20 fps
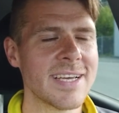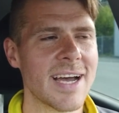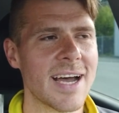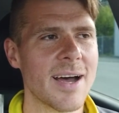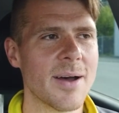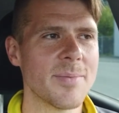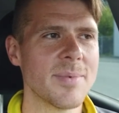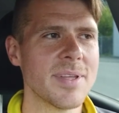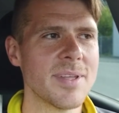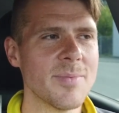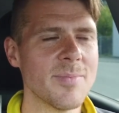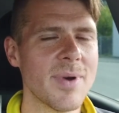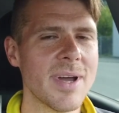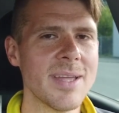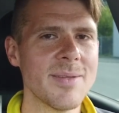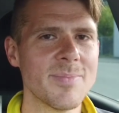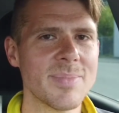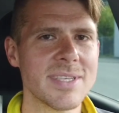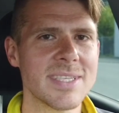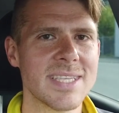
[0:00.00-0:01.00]
You
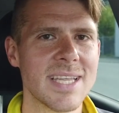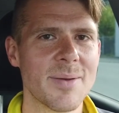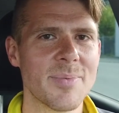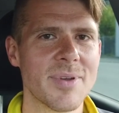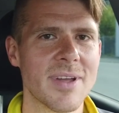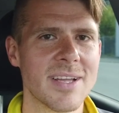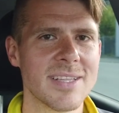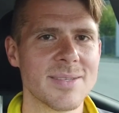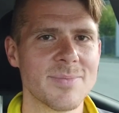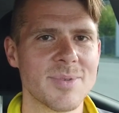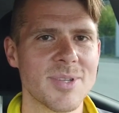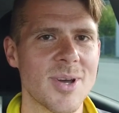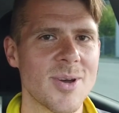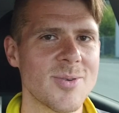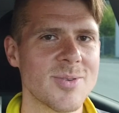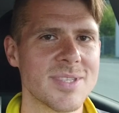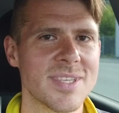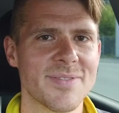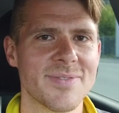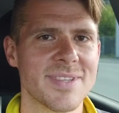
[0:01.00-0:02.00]
might be stepping on some
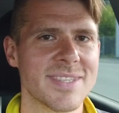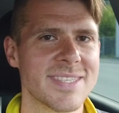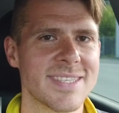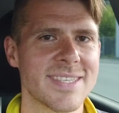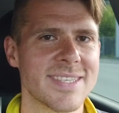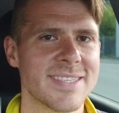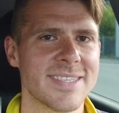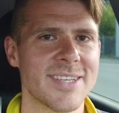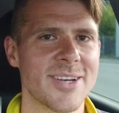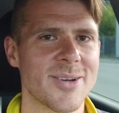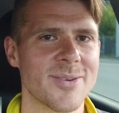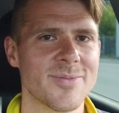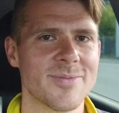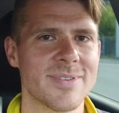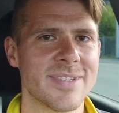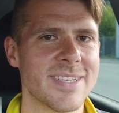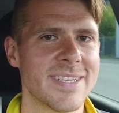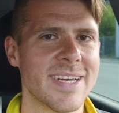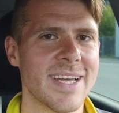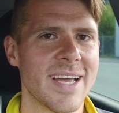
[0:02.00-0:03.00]
toes if it's, you know,
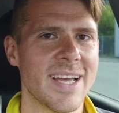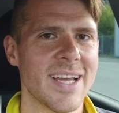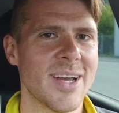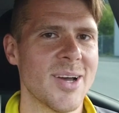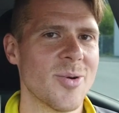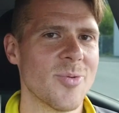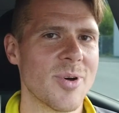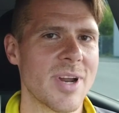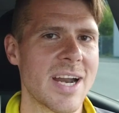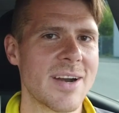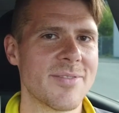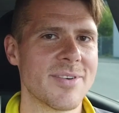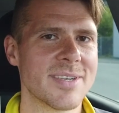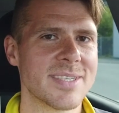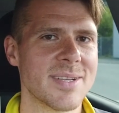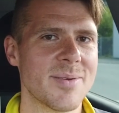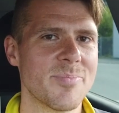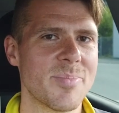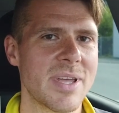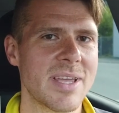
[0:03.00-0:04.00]
whatever,
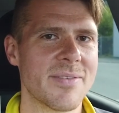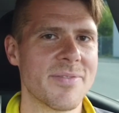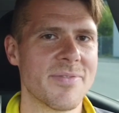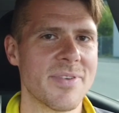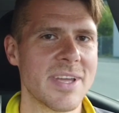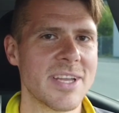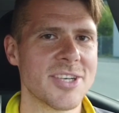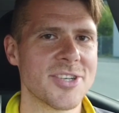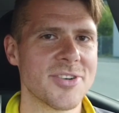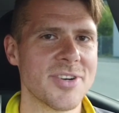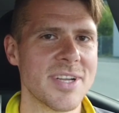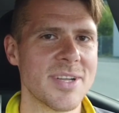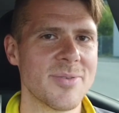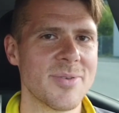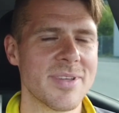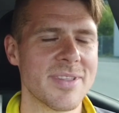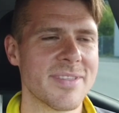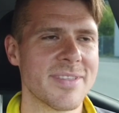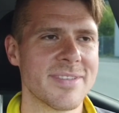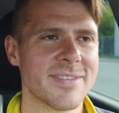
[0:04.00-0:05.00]
some big fig tree
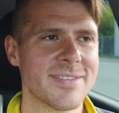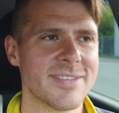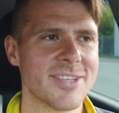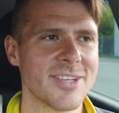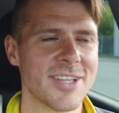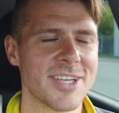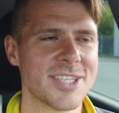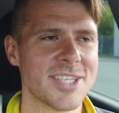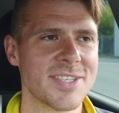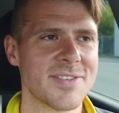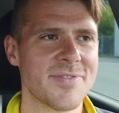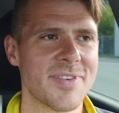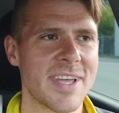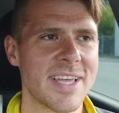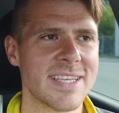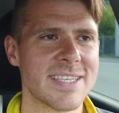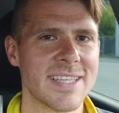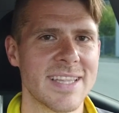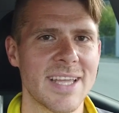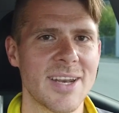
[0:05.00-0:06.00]
with delicious
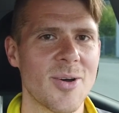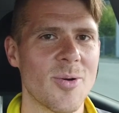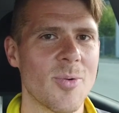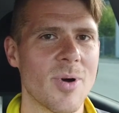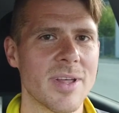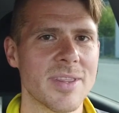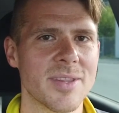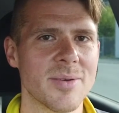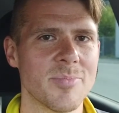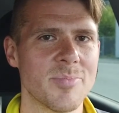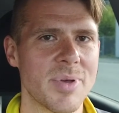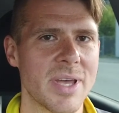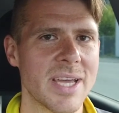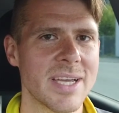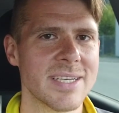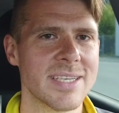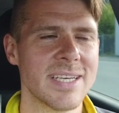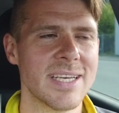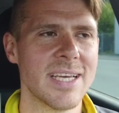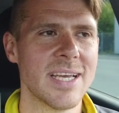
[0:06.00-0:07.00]
figs and they don't want them
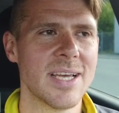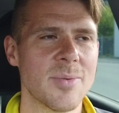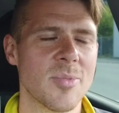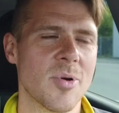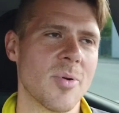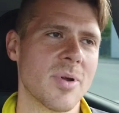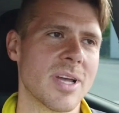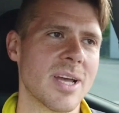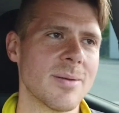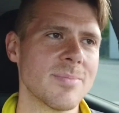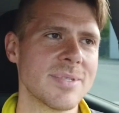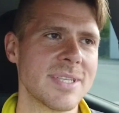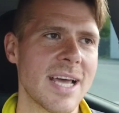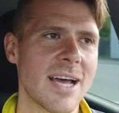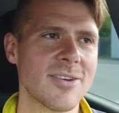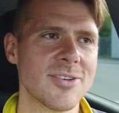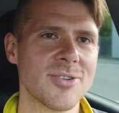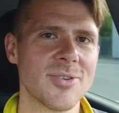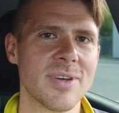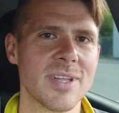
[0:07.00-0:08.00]
picked. But when it comes
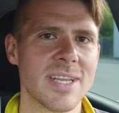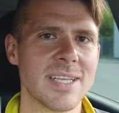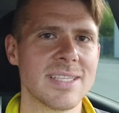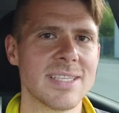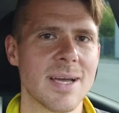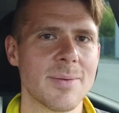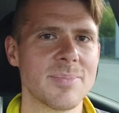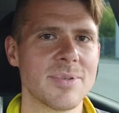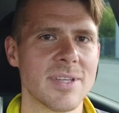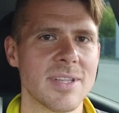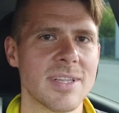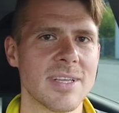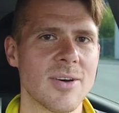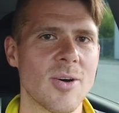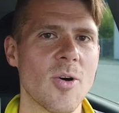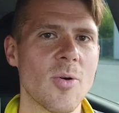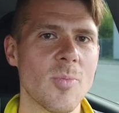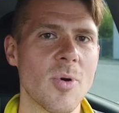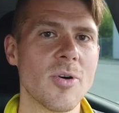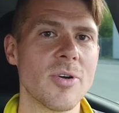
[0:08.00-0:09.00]
down to it, it's up to the
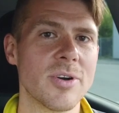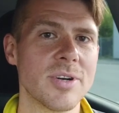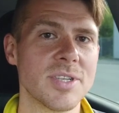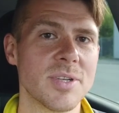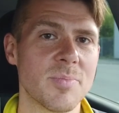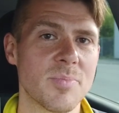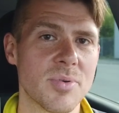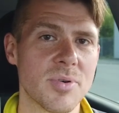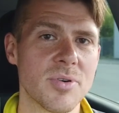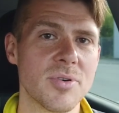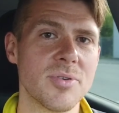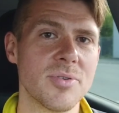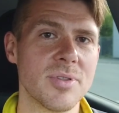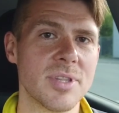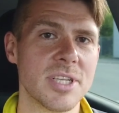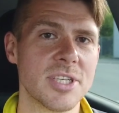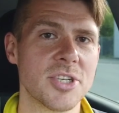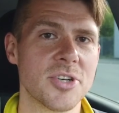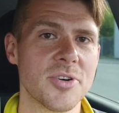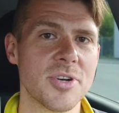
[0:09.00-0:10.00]
homeowner to prune
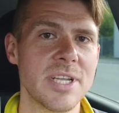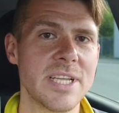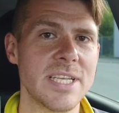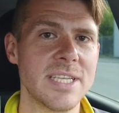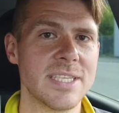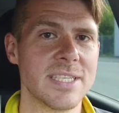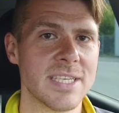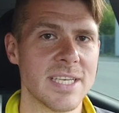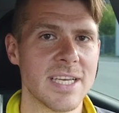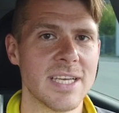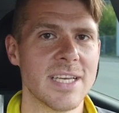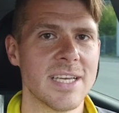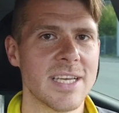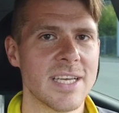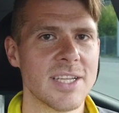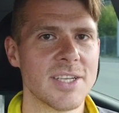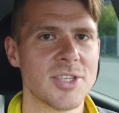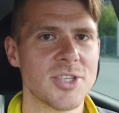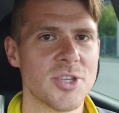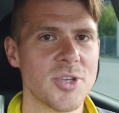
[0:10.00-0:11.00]
the trees
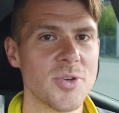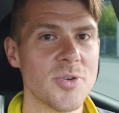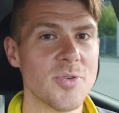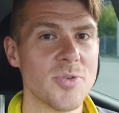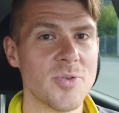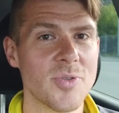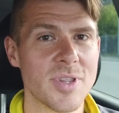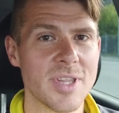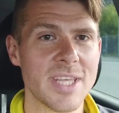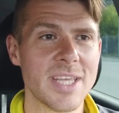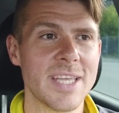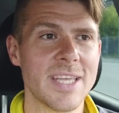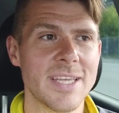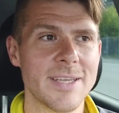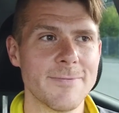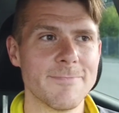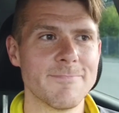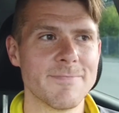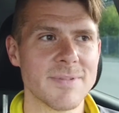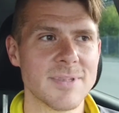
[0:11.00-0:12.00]
to
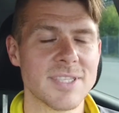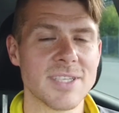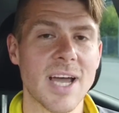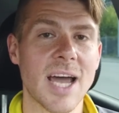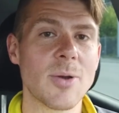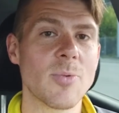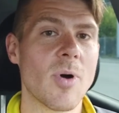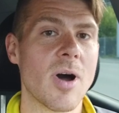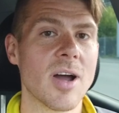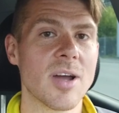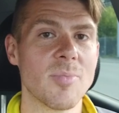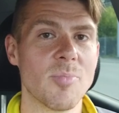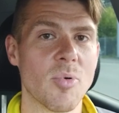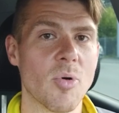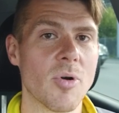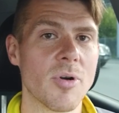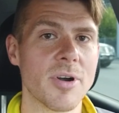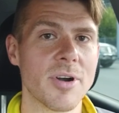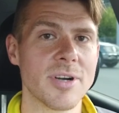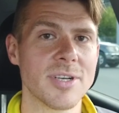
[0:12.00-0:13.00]
the sidewalk
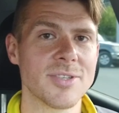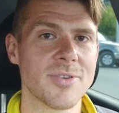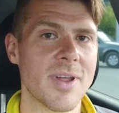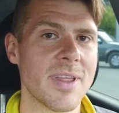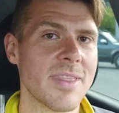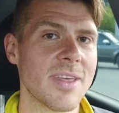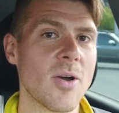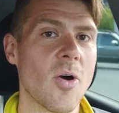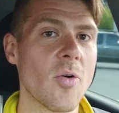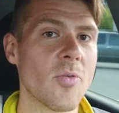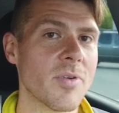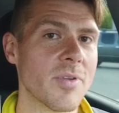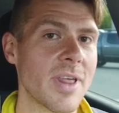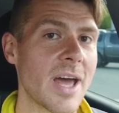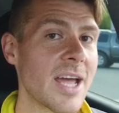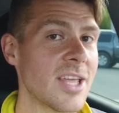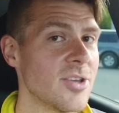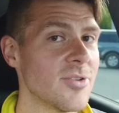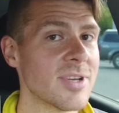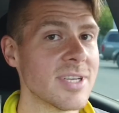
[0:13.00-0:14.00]
border. So anything over
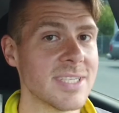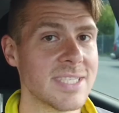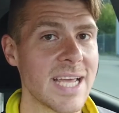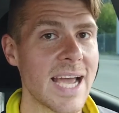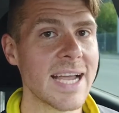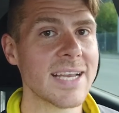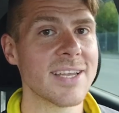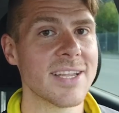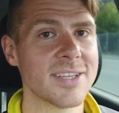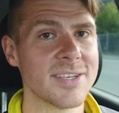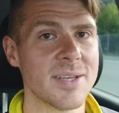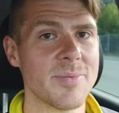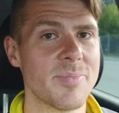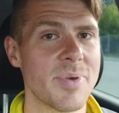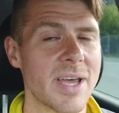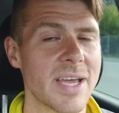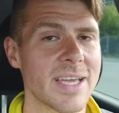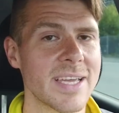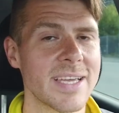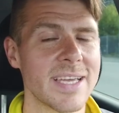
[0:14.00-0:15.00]
that you can technically
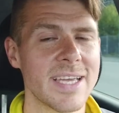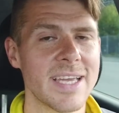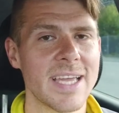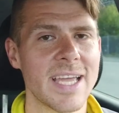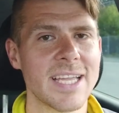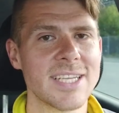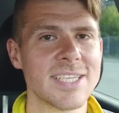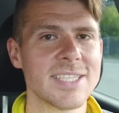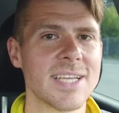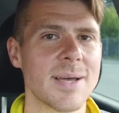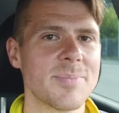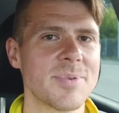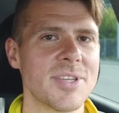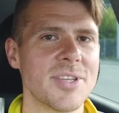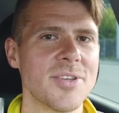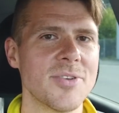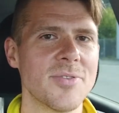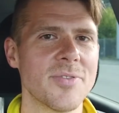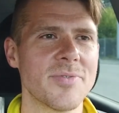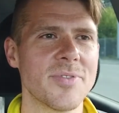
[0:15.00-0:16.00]
pick. It's just up to
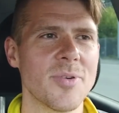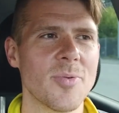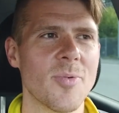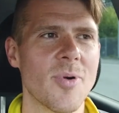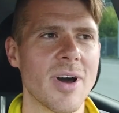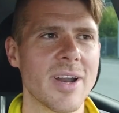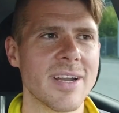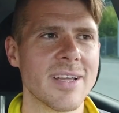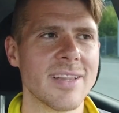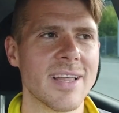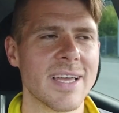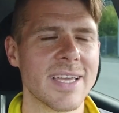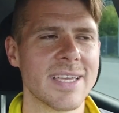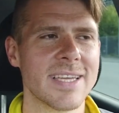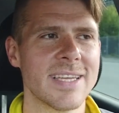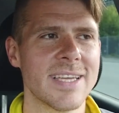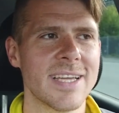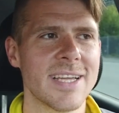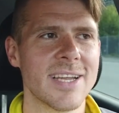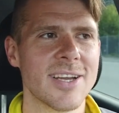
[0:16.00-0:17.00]
you if you want to like
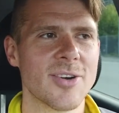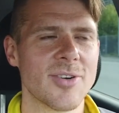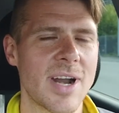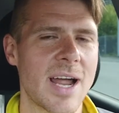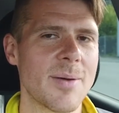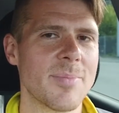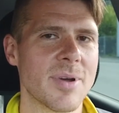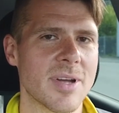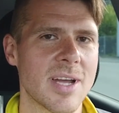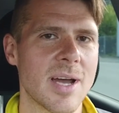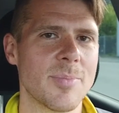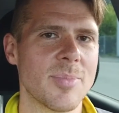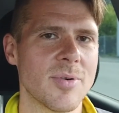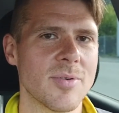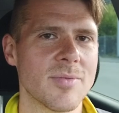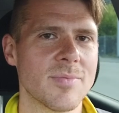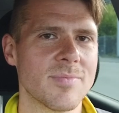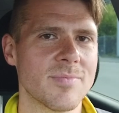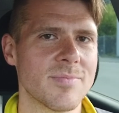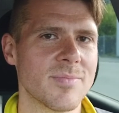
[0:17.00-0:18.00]
grab a
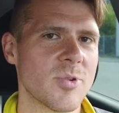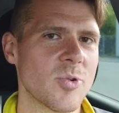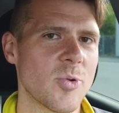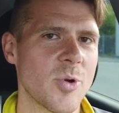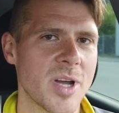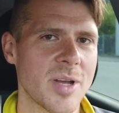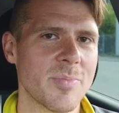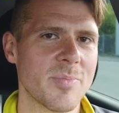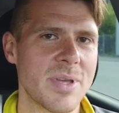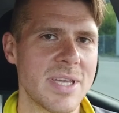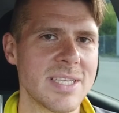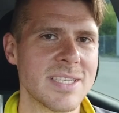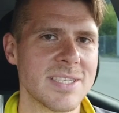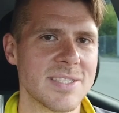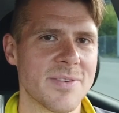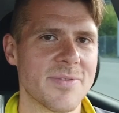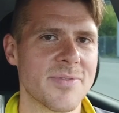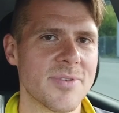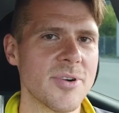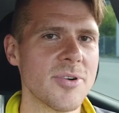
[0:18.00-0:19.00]
couple quick
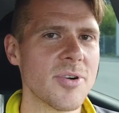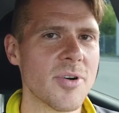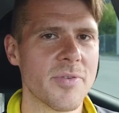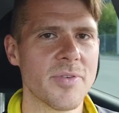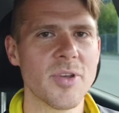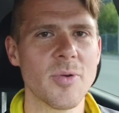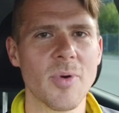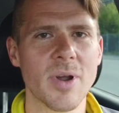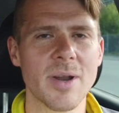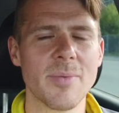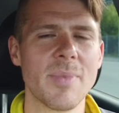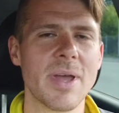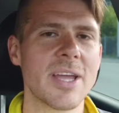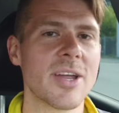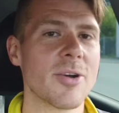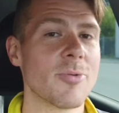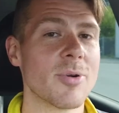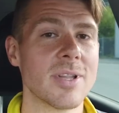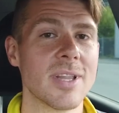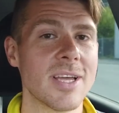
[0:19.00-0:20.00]
pieces of fruit or if you want to make
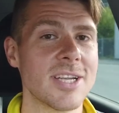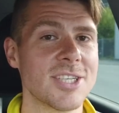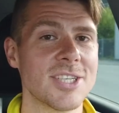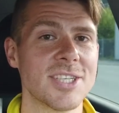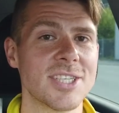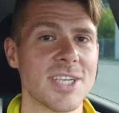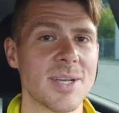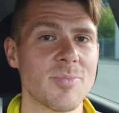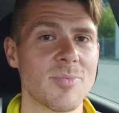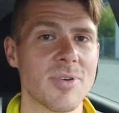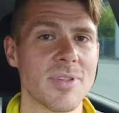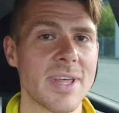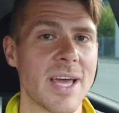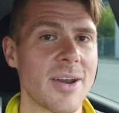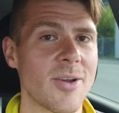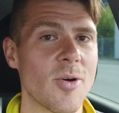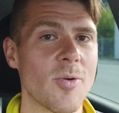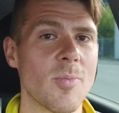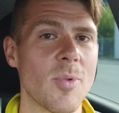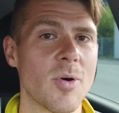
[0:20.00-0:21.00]
a relationship with
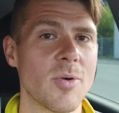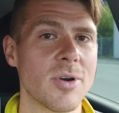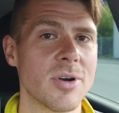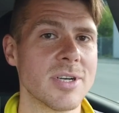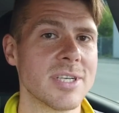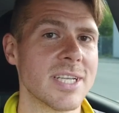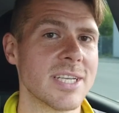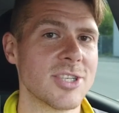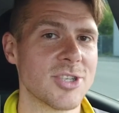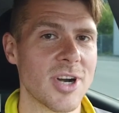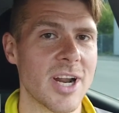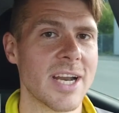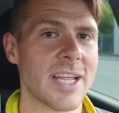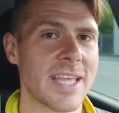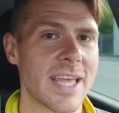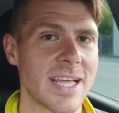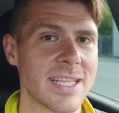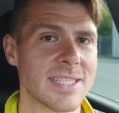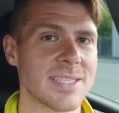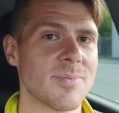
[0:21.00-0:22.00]
that homeowner to try to
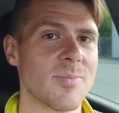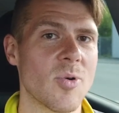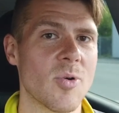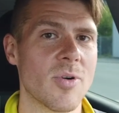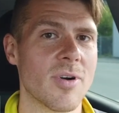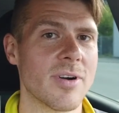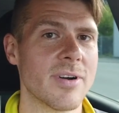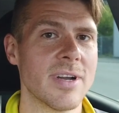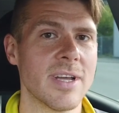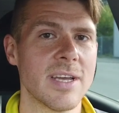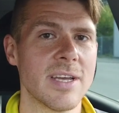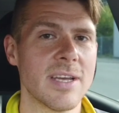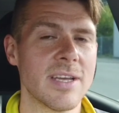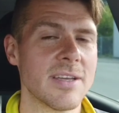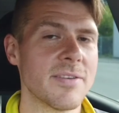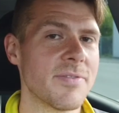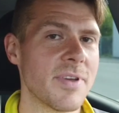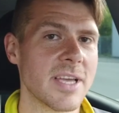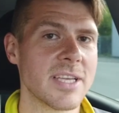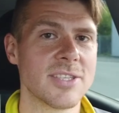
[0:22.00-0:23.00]
get some more
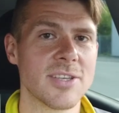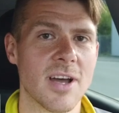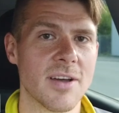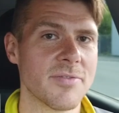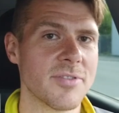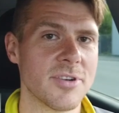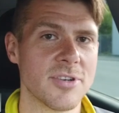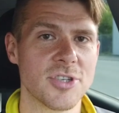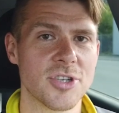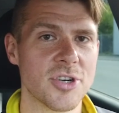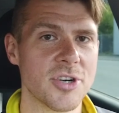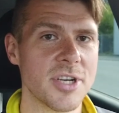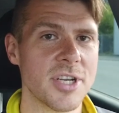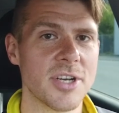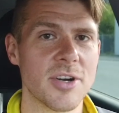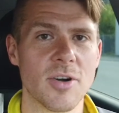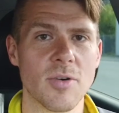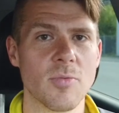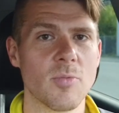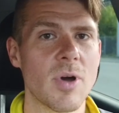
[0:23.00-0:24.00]
figs off their tree
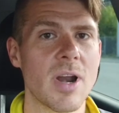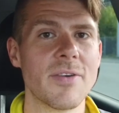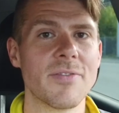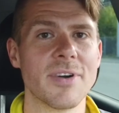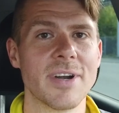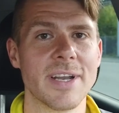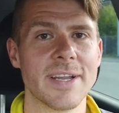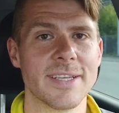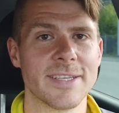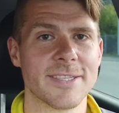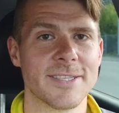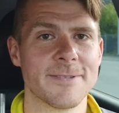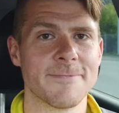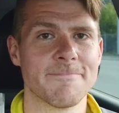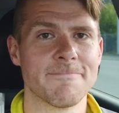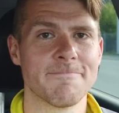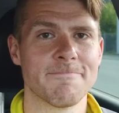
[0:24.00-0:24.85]
or whatever it is.